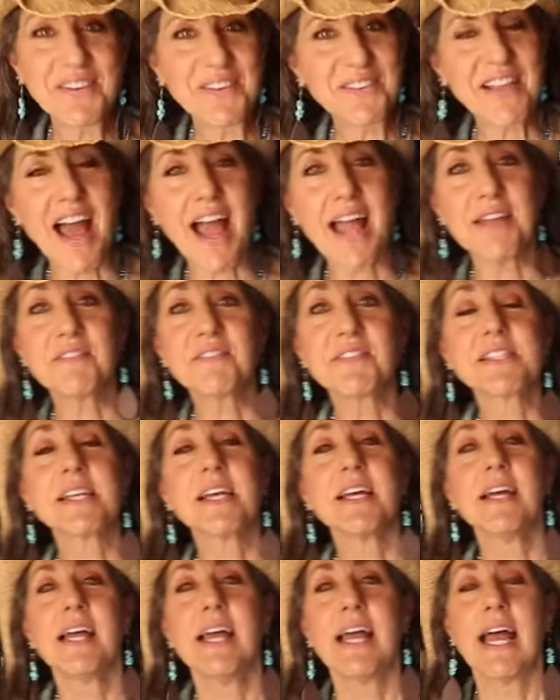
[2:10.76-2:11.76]
their lives.
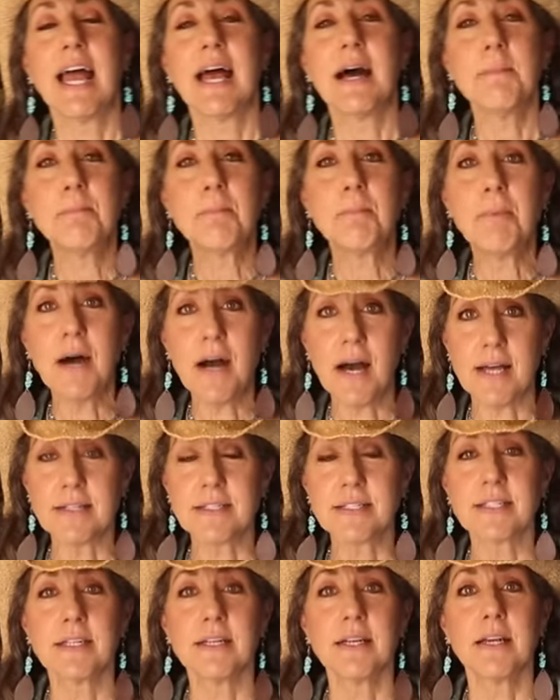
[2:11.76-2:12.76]

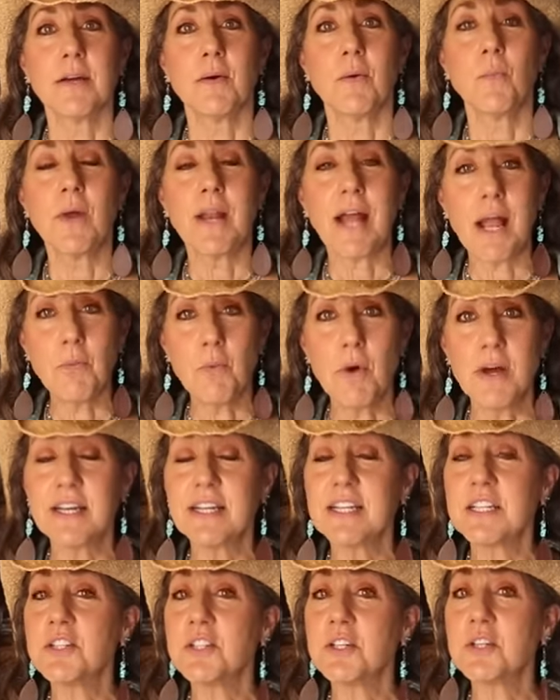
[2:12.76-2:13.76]
But what I wanted
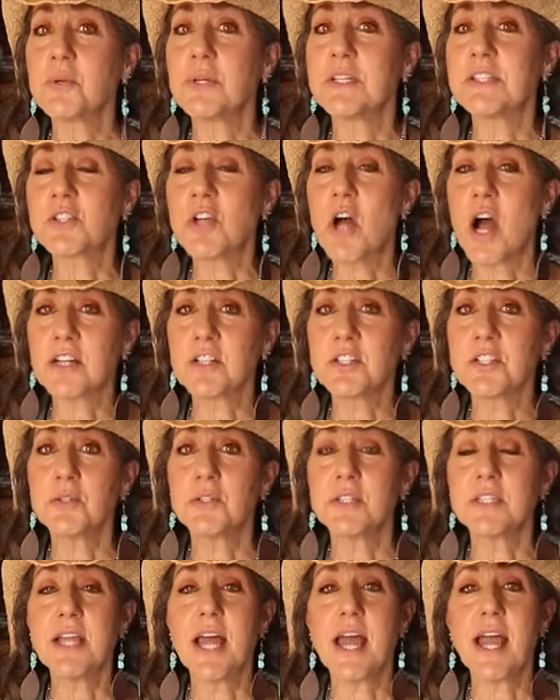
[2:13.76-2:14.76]
to do is talk to you
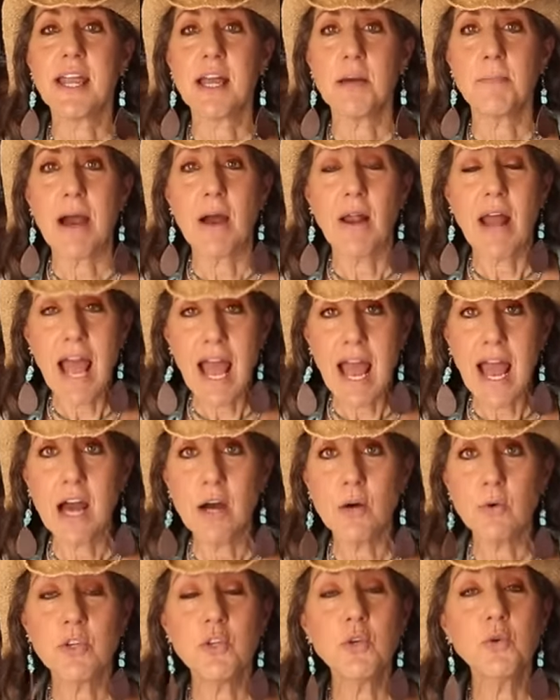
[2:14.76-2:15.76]
today about
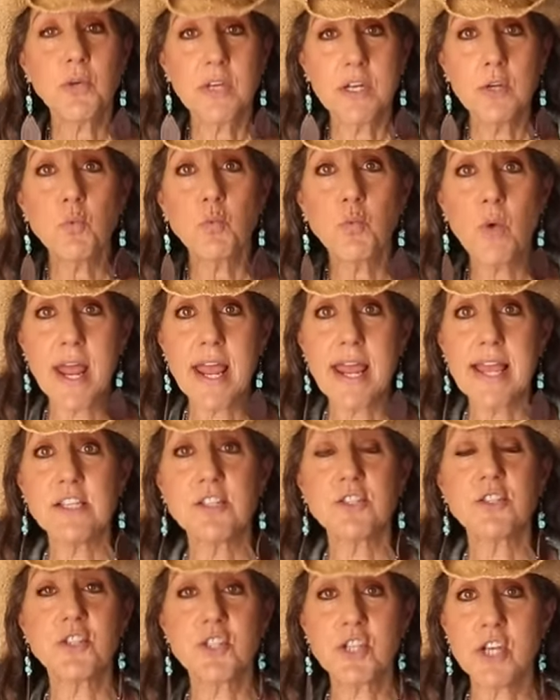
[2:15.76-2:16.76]
how you can
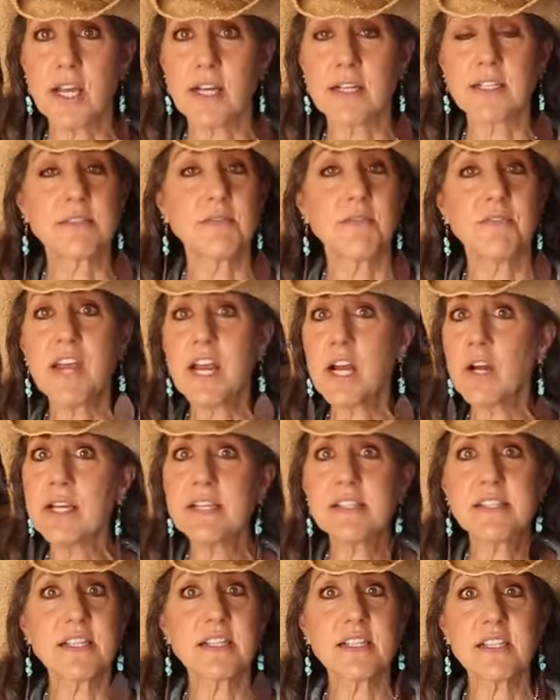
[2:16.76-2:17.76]
raise chicks
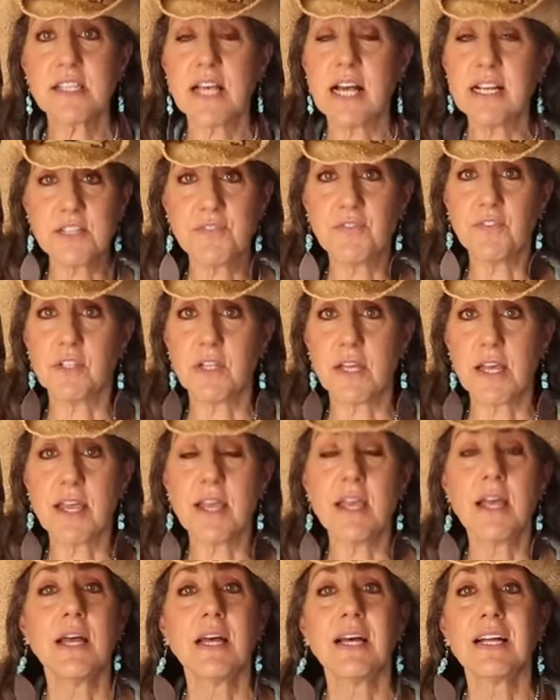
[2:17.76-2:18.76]
very
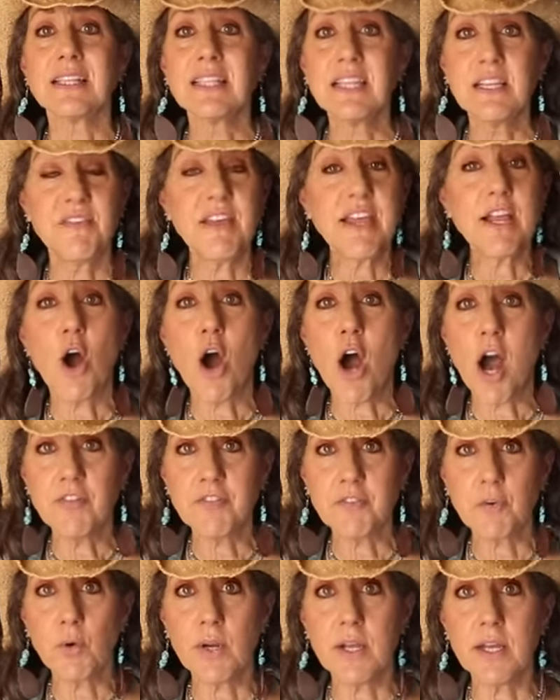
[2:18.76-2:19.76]
successfully living
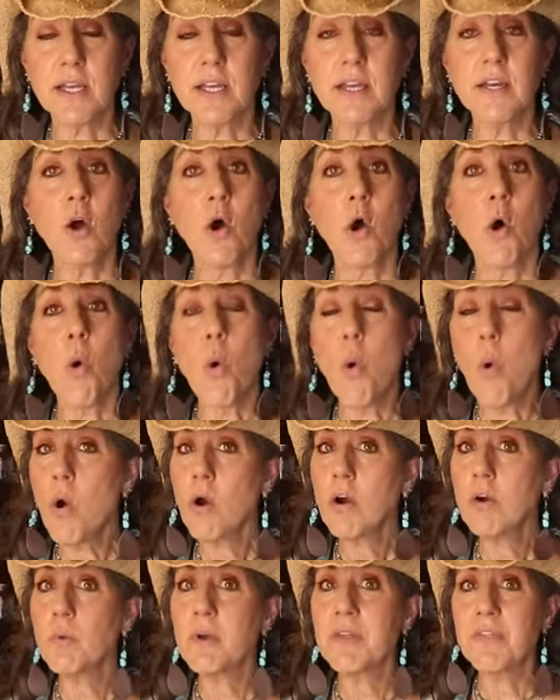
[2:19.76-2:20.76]
off grid
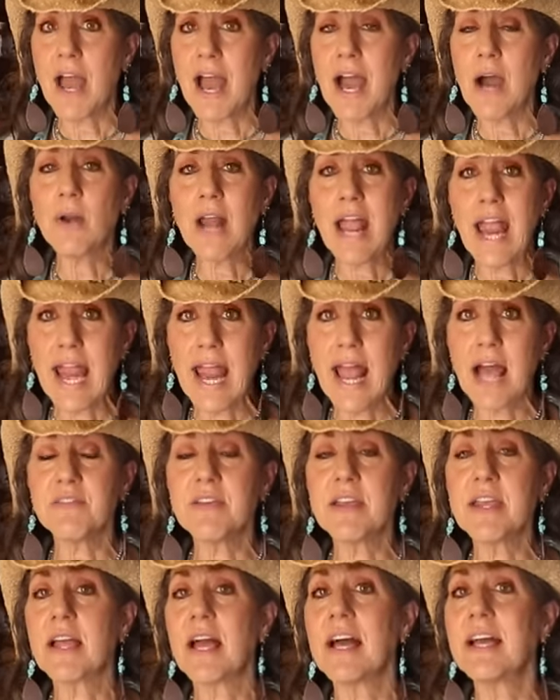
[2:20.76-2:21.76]
or without
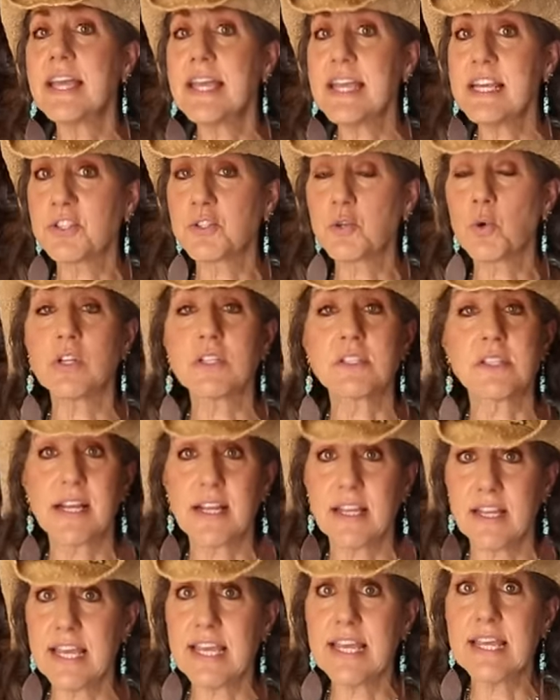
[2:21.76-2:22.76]
having a heat source
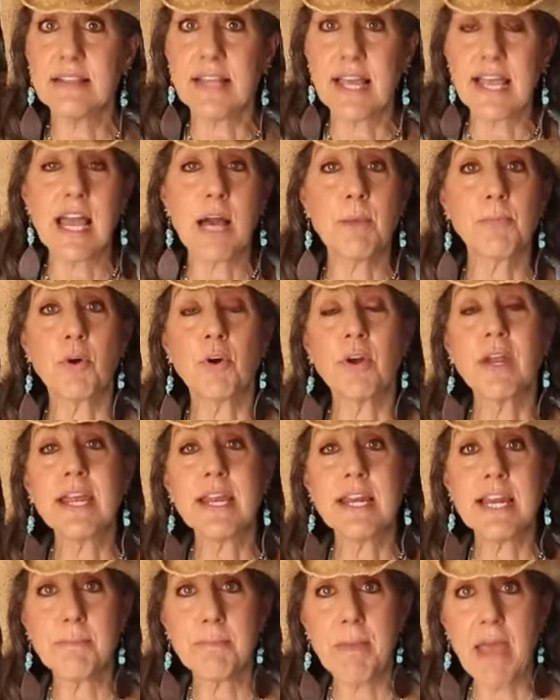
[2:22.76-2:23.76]
like a heat lamp or a
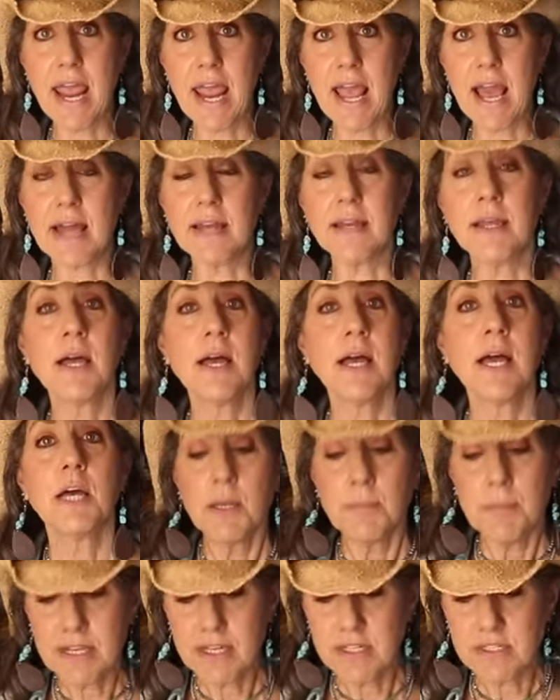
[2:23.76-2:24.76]
heating pad
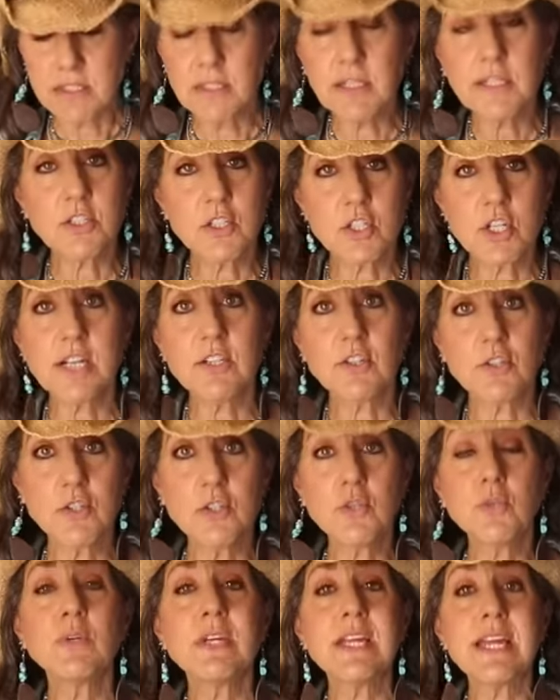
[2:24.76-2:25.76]
because little chicks
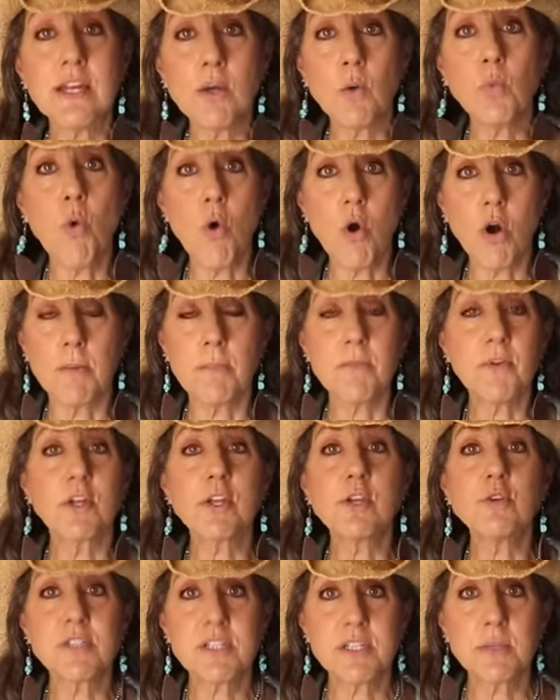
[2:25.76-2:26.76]
do need it warm. They're
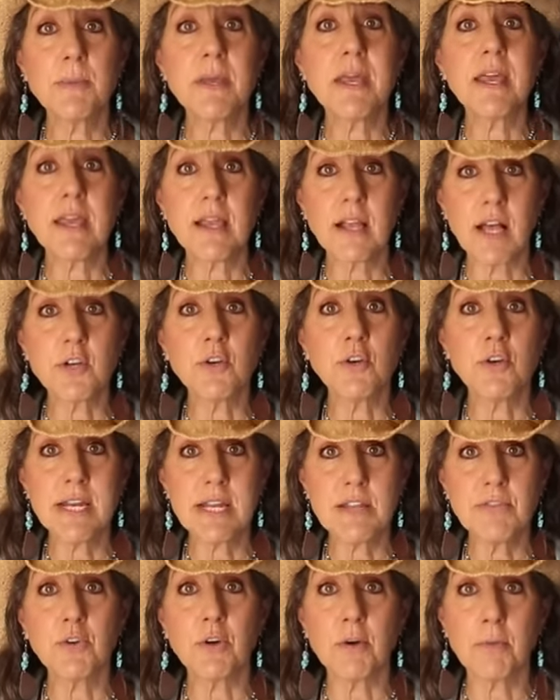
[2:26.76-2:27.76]
used to being
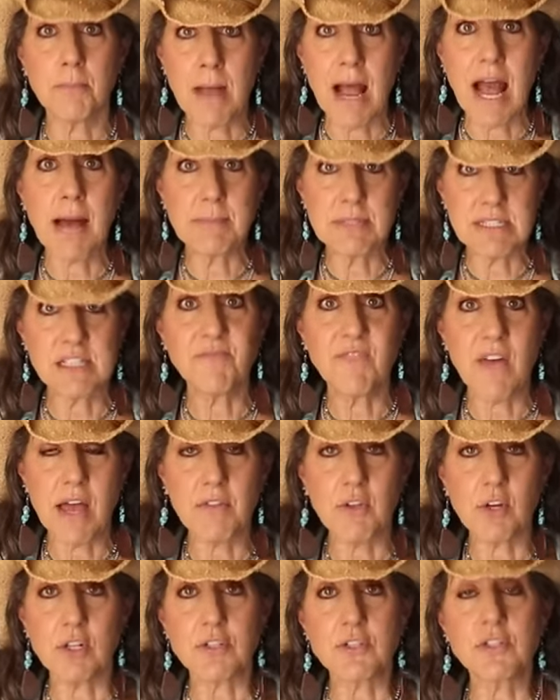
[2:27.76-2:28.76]
underneath their mama's
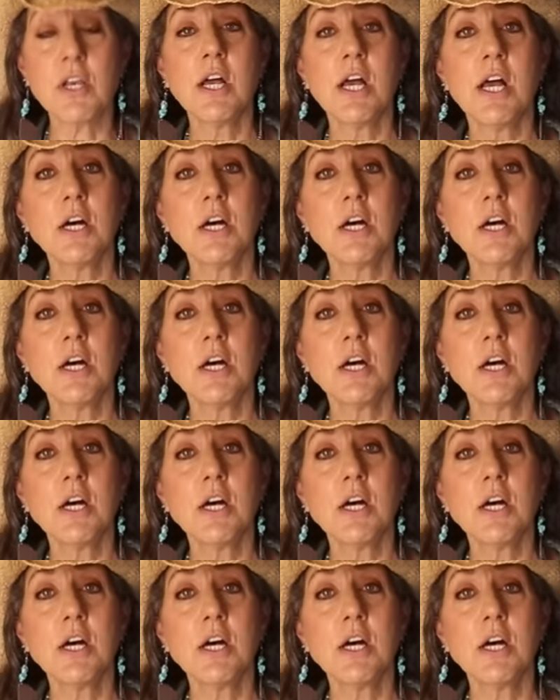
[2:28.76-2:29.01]
feathers.